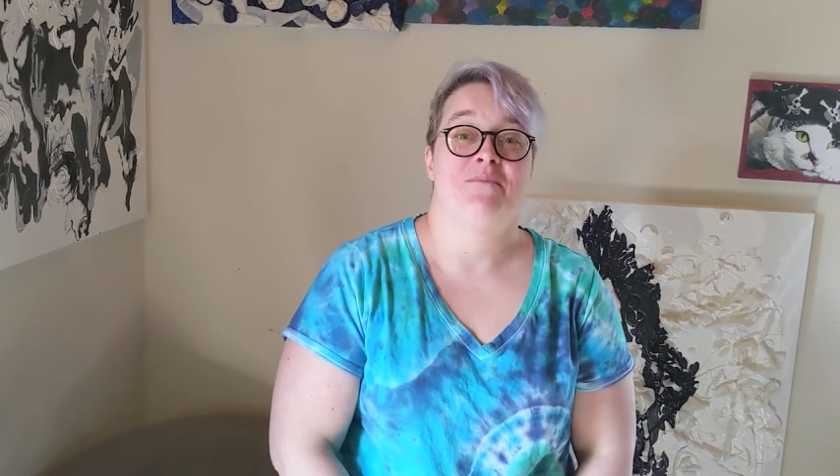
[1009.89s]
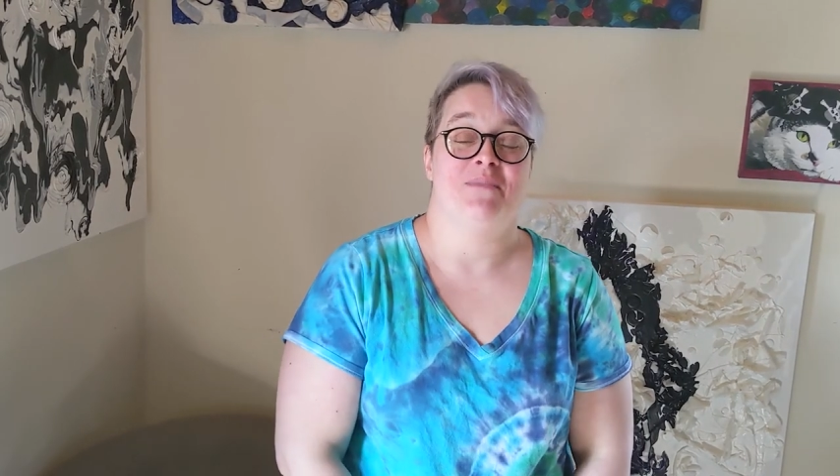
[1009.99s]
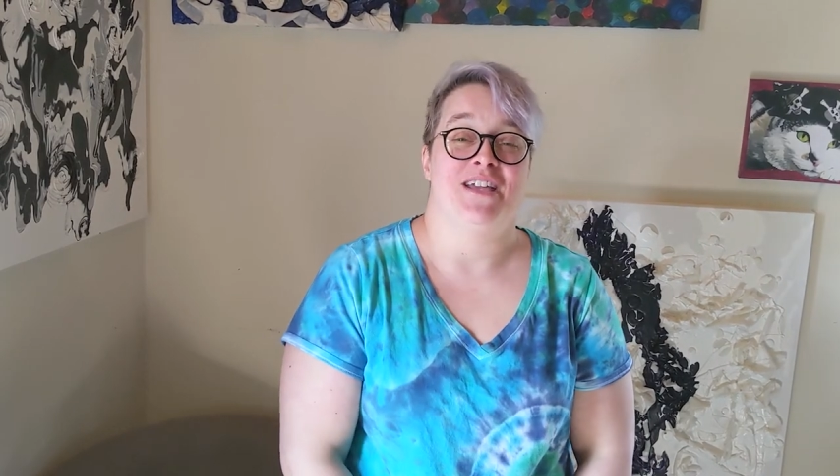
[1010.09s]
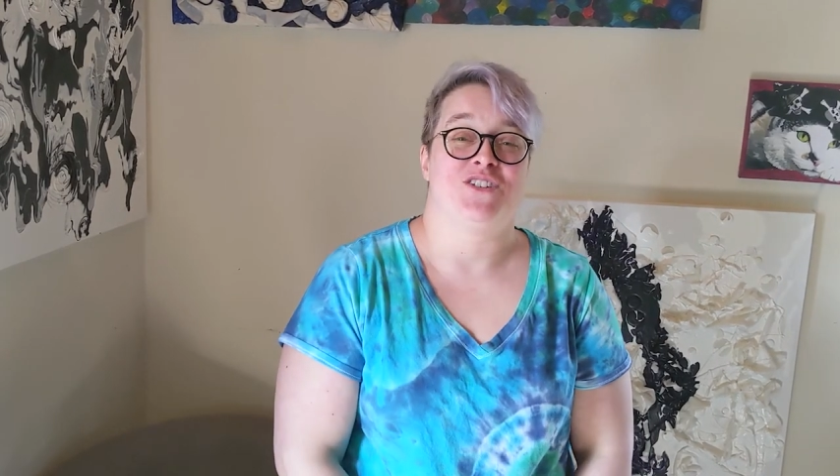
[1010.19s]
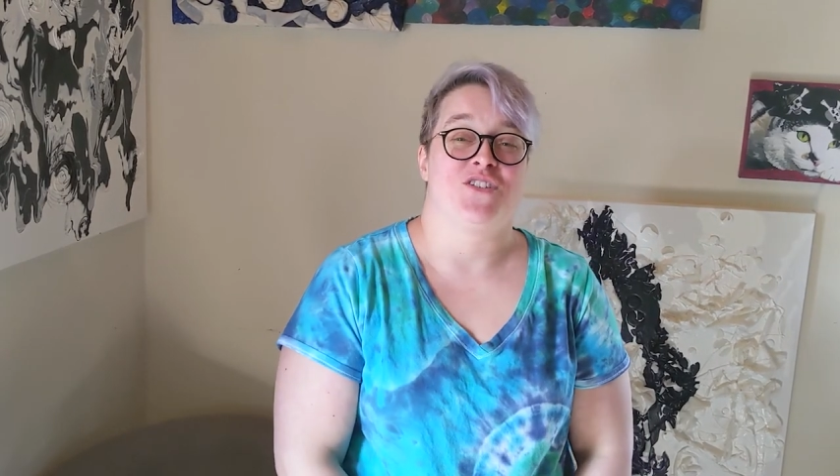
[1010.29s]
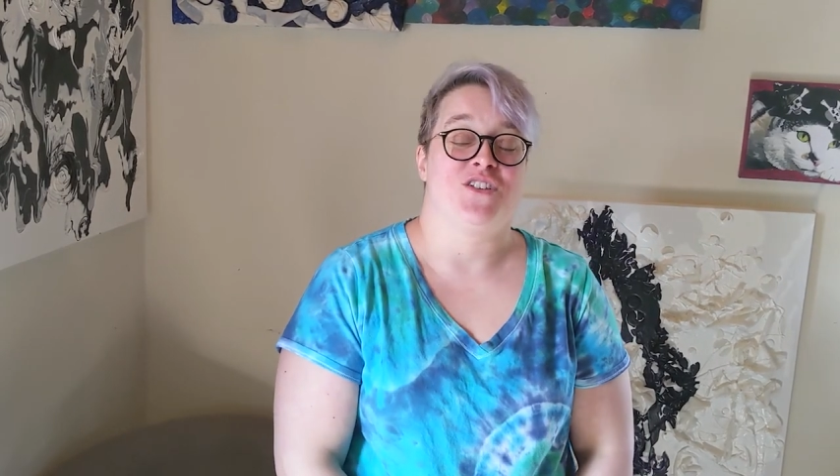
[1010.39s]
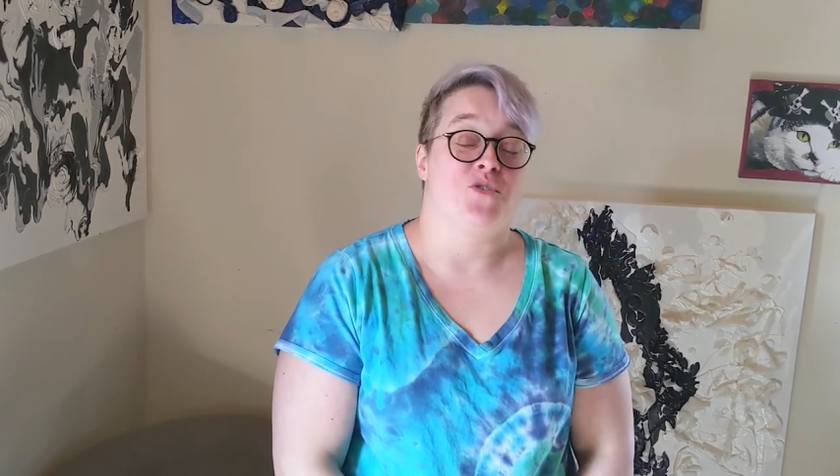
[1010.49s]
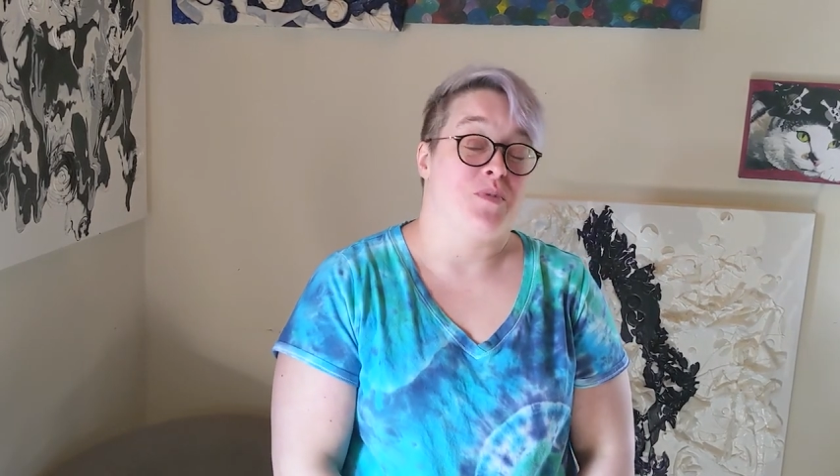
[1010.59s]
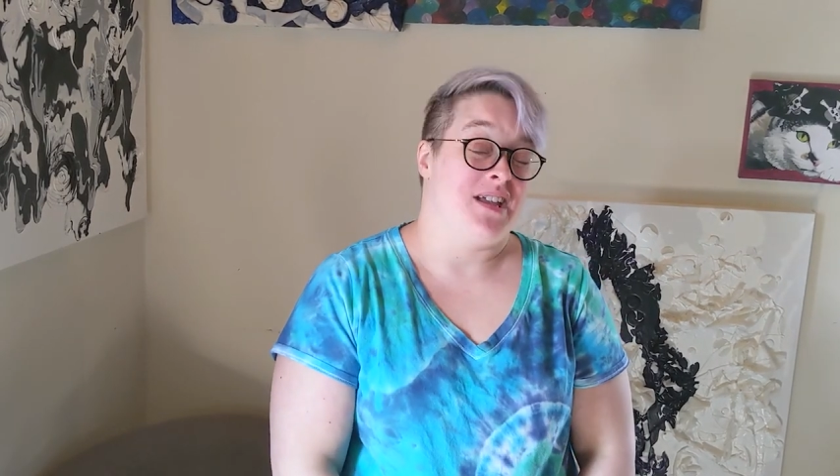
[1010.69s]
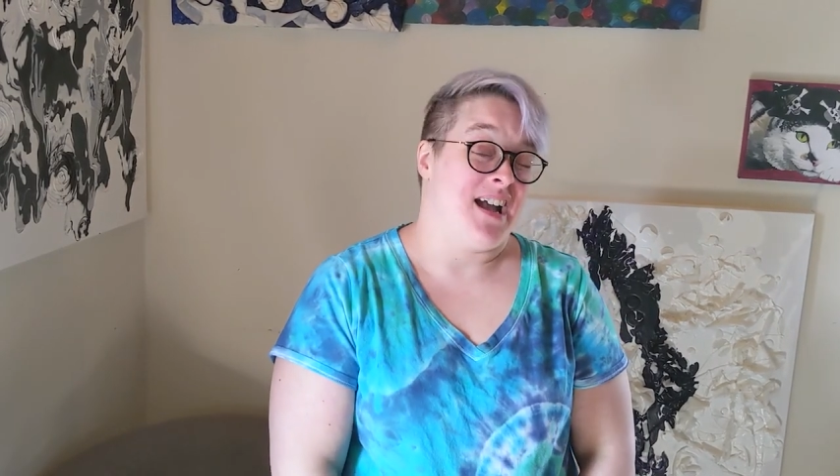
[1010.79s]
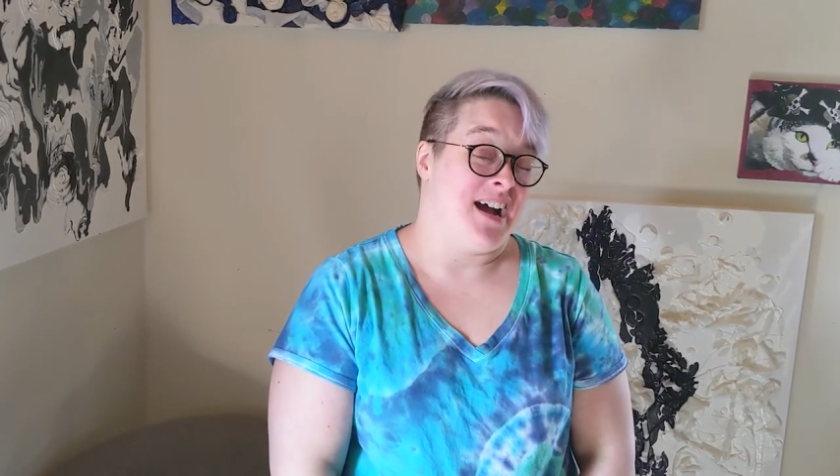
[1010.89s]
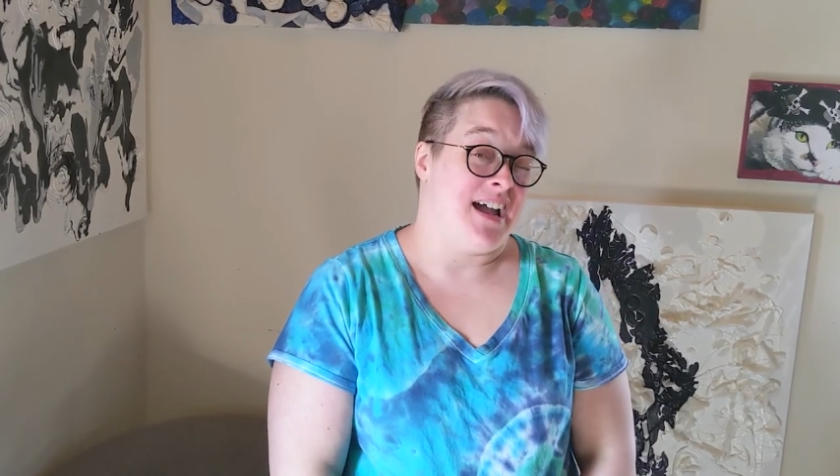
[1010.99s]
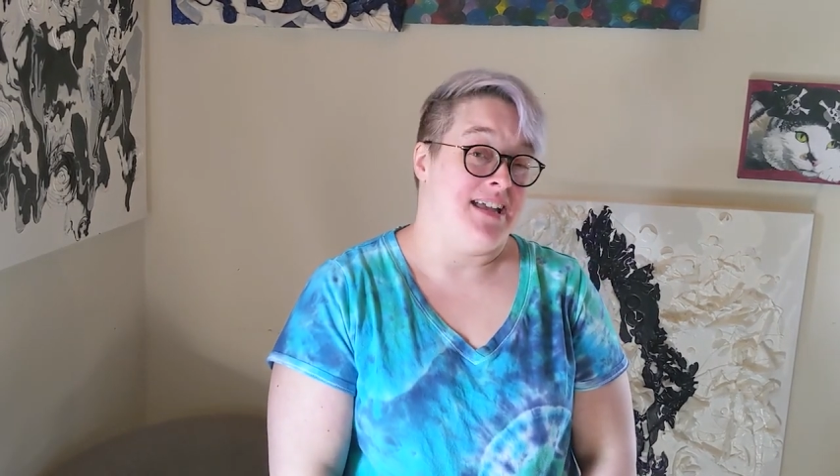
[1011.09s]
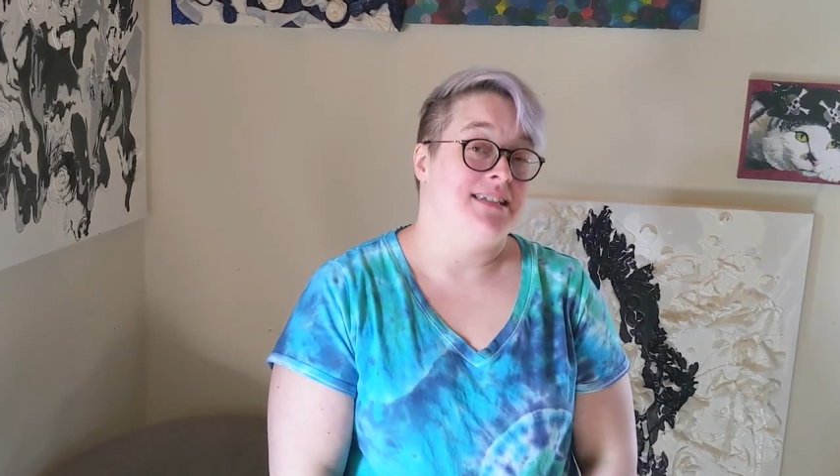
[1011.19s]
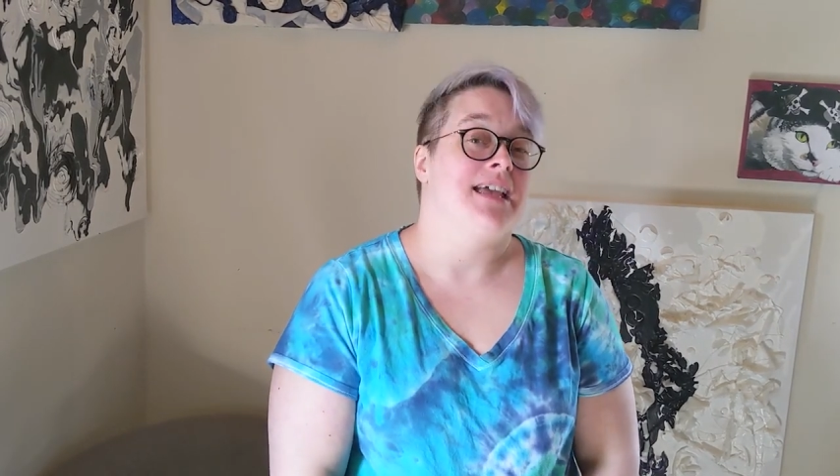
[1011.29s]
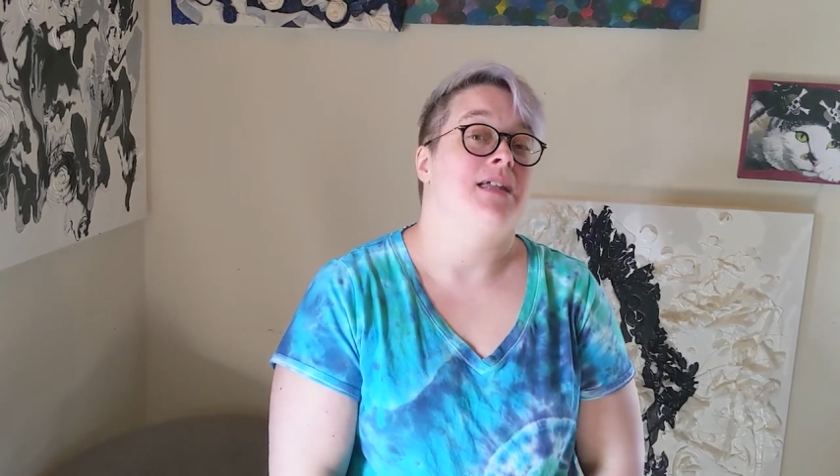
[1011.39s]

Make sure that you're being kind,